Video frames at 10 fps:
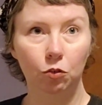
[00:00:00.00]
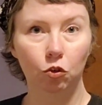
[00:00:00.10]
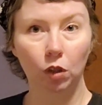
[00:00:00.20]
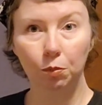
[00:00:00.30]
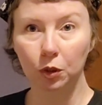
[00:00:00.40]

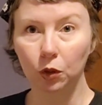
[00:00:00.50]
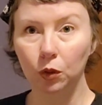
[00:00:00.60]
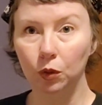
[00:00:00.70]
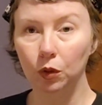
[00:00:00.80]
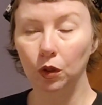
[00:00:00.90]

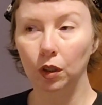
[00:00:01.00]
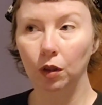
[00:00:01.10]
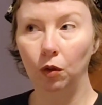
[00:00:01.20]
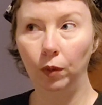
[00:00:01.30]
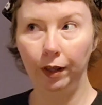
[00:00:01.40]
tropical
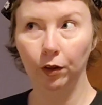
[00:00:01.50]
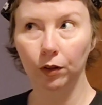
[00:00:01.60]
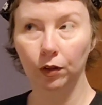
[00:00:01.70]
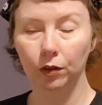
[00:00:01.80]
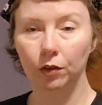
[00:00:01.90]

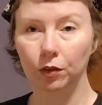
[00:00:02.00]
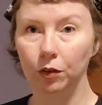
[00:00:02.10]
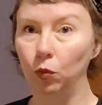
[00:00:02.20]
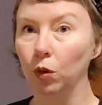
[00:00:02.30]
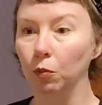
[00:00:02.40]
weather. So
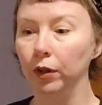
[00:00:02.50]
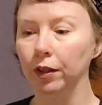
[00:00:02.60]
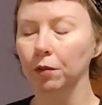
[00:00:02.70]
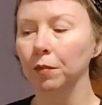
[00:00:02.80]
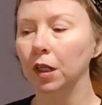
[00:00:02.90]
it's warm
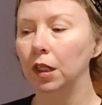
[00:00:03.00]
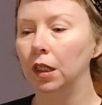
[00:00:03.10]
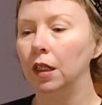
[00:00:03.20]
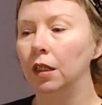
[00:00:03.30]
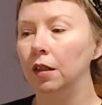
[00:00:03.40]
weather.
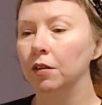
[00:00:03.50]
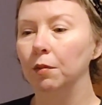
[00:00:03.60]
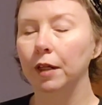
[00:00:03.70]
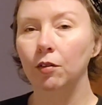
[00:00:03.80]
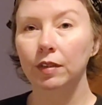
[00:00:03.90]
So
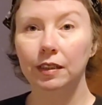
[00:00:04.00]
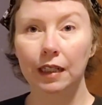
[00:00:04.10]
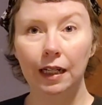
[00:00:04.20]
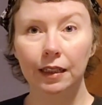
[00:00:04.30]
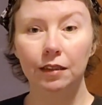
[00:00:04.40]
I'm kind of
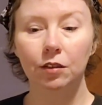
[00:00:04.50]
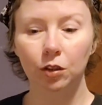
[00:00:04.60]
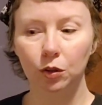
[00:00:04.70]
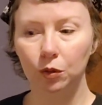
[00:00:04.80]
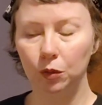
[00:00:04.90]
excited
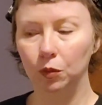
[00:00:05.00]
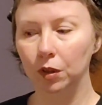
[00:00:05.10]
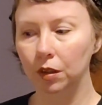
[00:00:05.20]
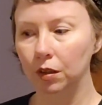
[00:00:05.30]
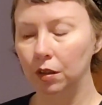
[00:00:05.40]

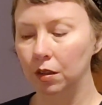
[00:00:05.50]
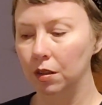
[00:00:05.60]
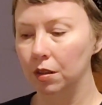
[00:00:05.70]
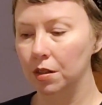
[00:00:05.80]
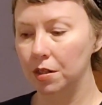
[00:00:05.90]
to
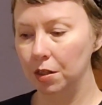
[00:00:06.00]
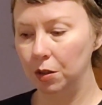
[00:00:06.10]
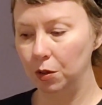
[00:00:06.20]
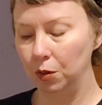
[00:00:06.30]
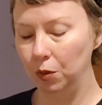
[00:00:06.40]

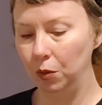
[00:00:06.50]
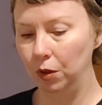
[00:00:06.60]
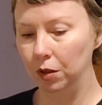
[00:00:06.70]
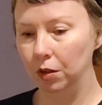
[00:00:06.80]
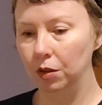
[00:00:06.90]

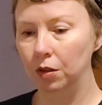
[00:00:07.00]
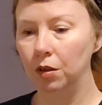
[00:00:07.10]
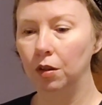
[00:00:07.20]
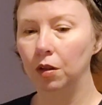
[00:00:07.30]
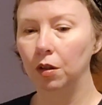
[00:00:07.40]
sew
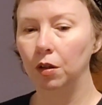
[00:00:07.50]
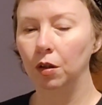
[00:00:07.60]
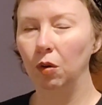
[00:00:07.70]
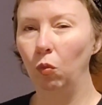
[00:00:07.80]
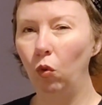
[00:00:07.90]

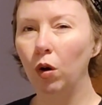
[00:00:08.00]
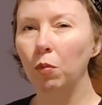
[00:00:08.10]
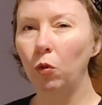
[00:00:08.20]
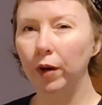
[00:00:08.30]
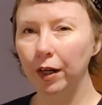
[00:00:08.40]

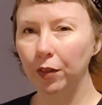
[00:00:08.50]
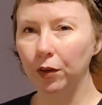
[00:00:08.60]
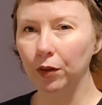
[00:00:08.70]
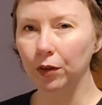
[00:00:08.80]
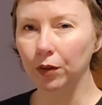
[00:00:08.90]
warm
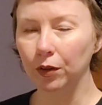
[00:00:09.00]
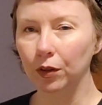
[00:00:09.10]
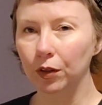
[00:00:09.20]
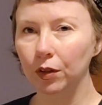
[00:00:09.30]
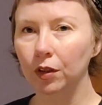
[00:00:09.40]

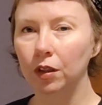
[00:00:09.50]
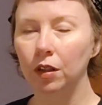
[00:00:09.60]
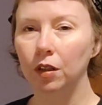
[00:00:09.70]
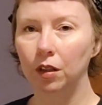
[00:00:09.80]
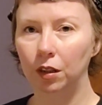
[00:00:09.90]
weather
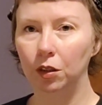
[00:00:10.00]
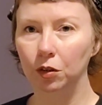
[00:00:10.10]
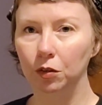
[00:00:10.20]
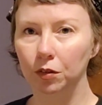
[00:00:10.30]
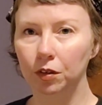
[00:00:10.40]

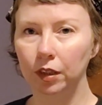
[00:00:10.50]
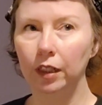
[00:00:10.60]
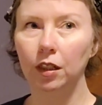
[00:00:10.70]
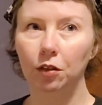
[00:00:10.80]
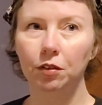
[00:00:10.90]
clothes
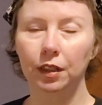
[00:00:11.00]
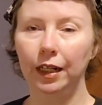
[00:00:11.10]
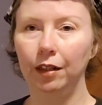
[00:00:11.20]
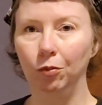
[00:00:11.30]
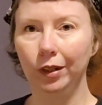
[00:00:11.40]
and clothes that
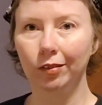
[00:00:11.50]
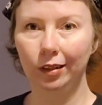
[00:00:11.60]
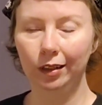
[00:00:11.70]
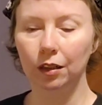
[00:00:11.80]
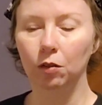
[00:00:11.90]
I can wear
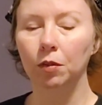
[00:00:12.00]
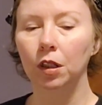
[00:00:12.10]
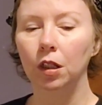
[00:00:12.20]
right now,